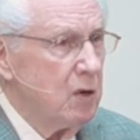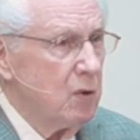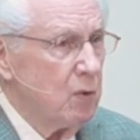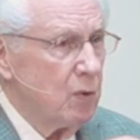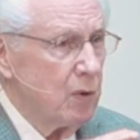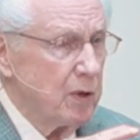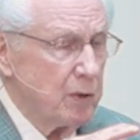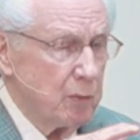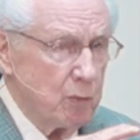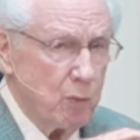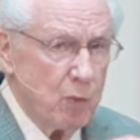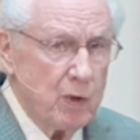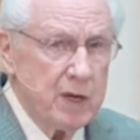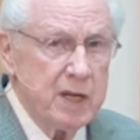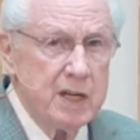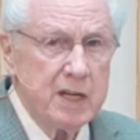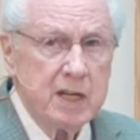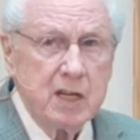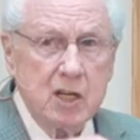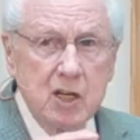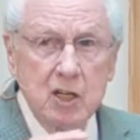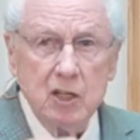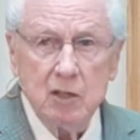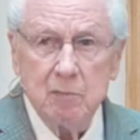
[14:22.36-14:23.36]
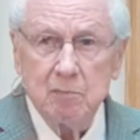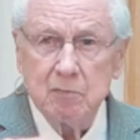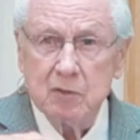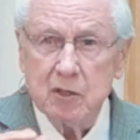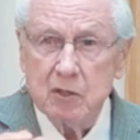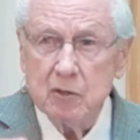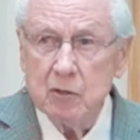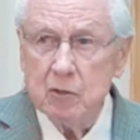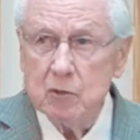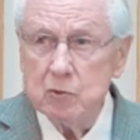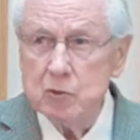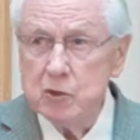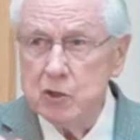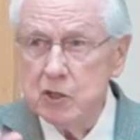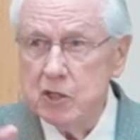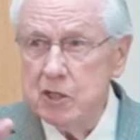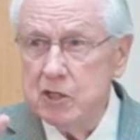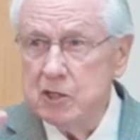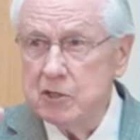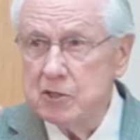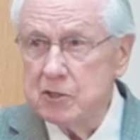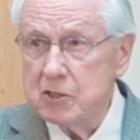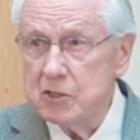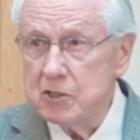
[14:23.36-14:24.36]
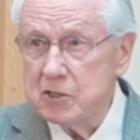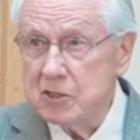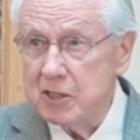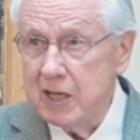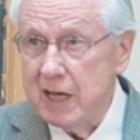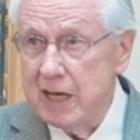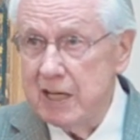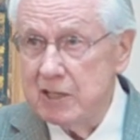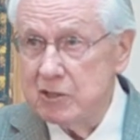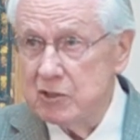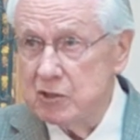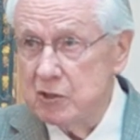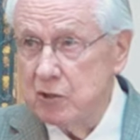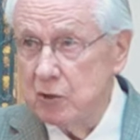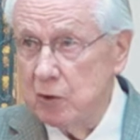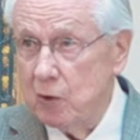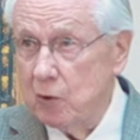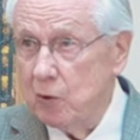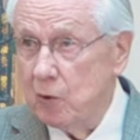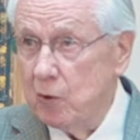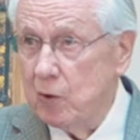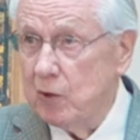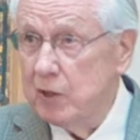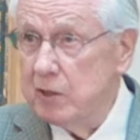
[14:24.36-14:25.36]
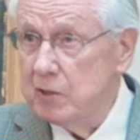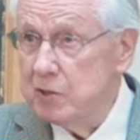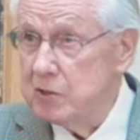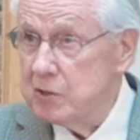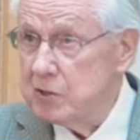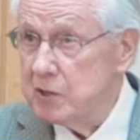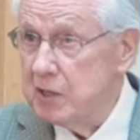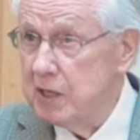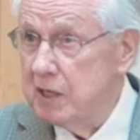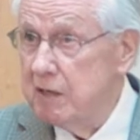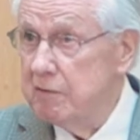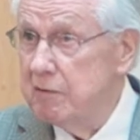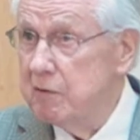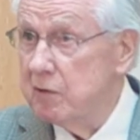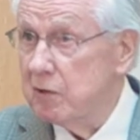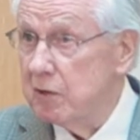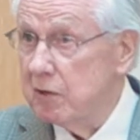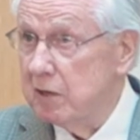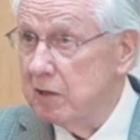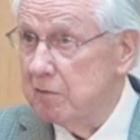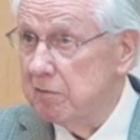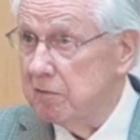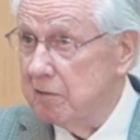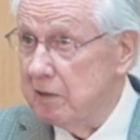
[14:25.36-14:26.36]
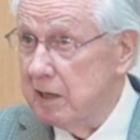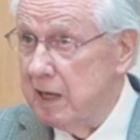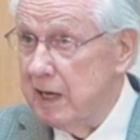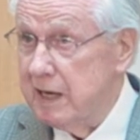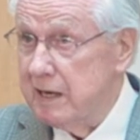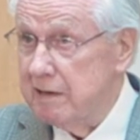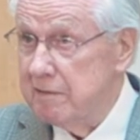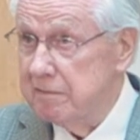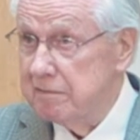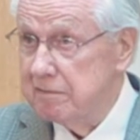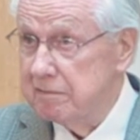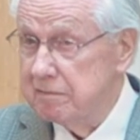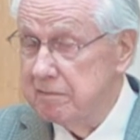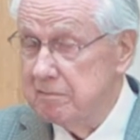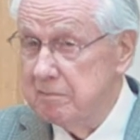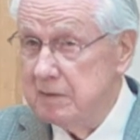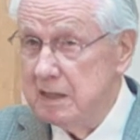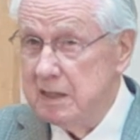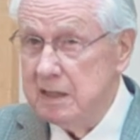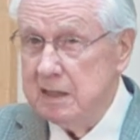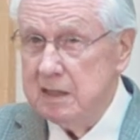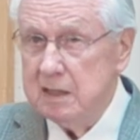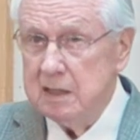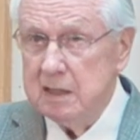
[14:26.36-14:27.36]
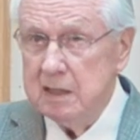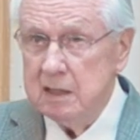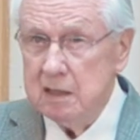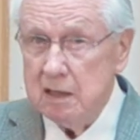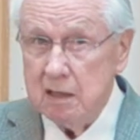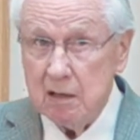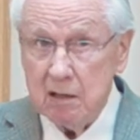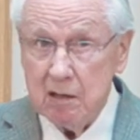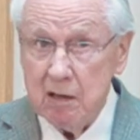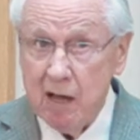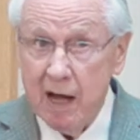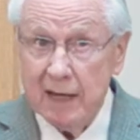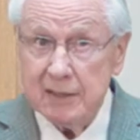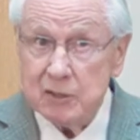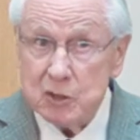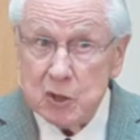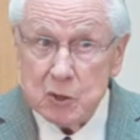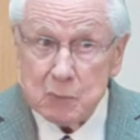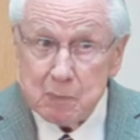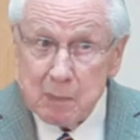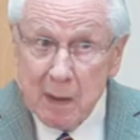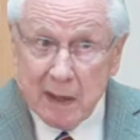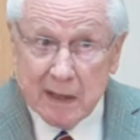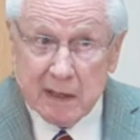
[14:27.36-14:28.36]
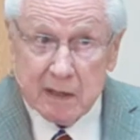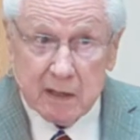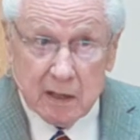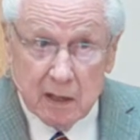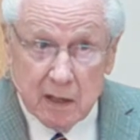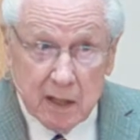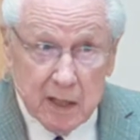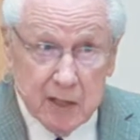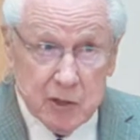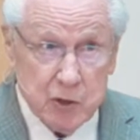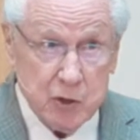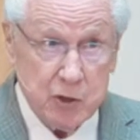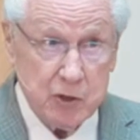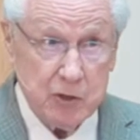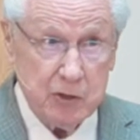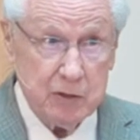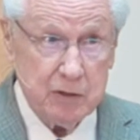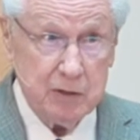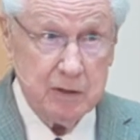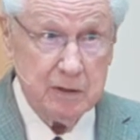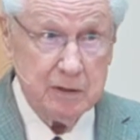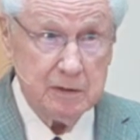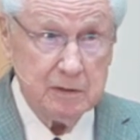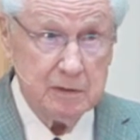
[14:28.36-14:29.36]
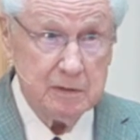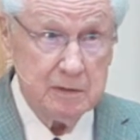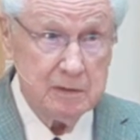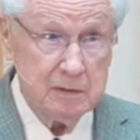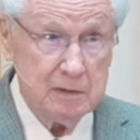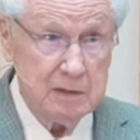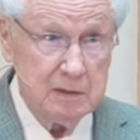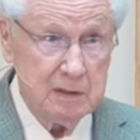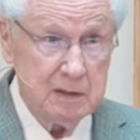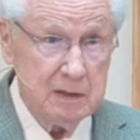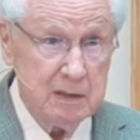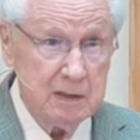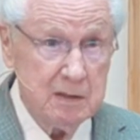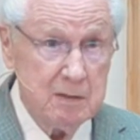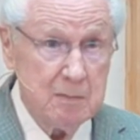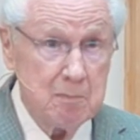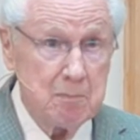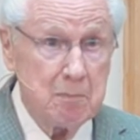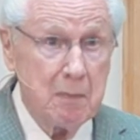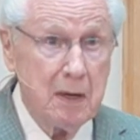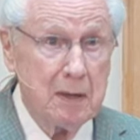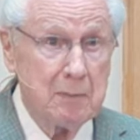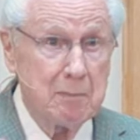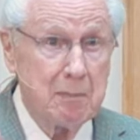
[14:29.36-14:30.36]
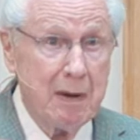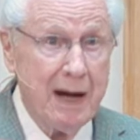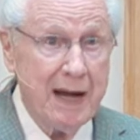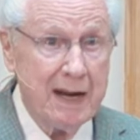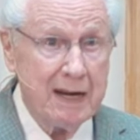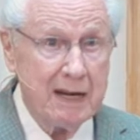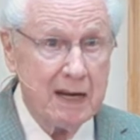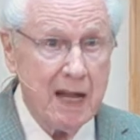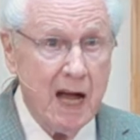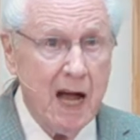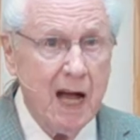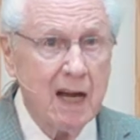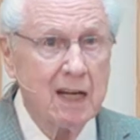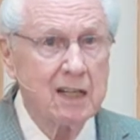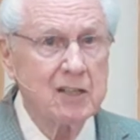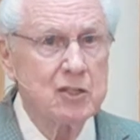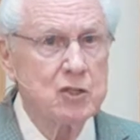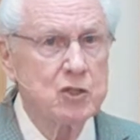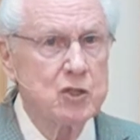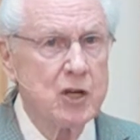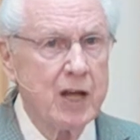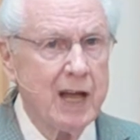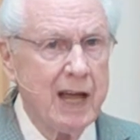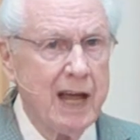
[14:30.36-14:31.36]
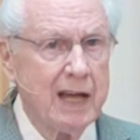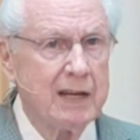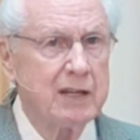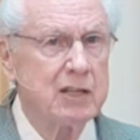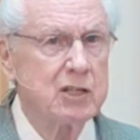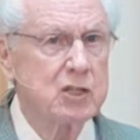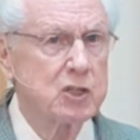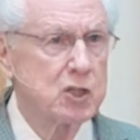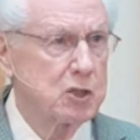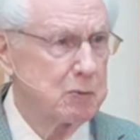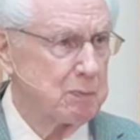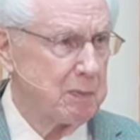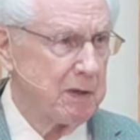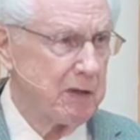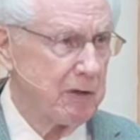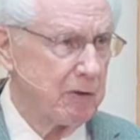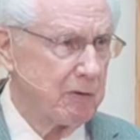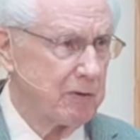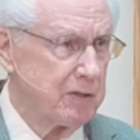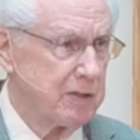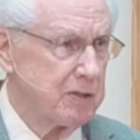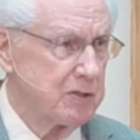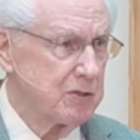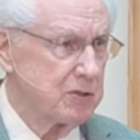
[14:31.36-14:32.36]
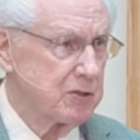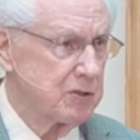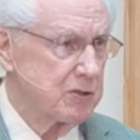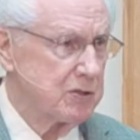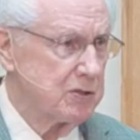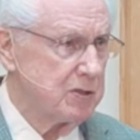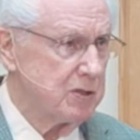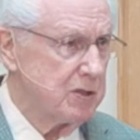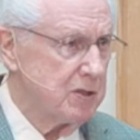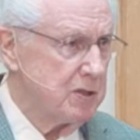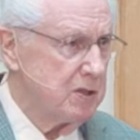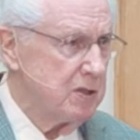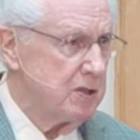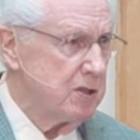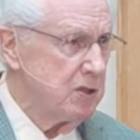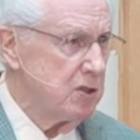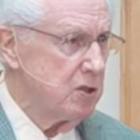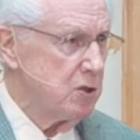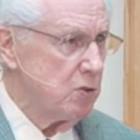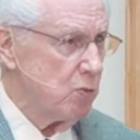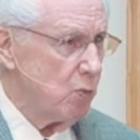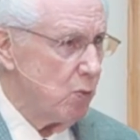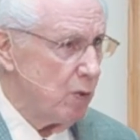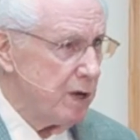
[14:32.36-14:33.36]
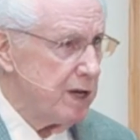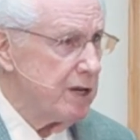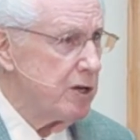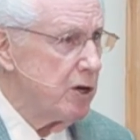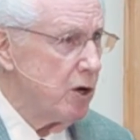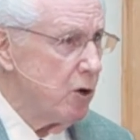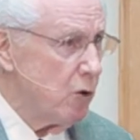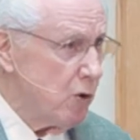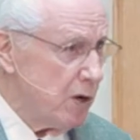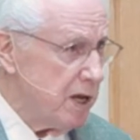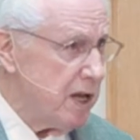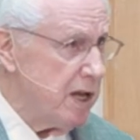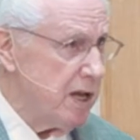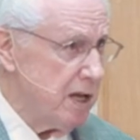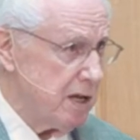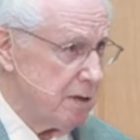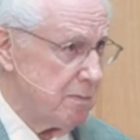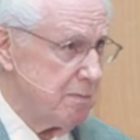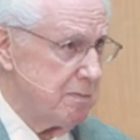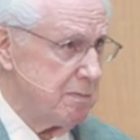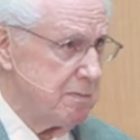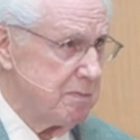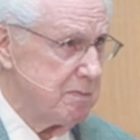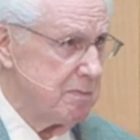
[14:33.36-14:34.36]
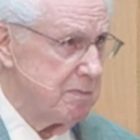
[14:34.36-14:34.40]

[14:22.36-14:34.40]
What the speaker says: When we come to know Jesus as the Lord and Savior of life, not speculation, but by knowledge and experience, we know him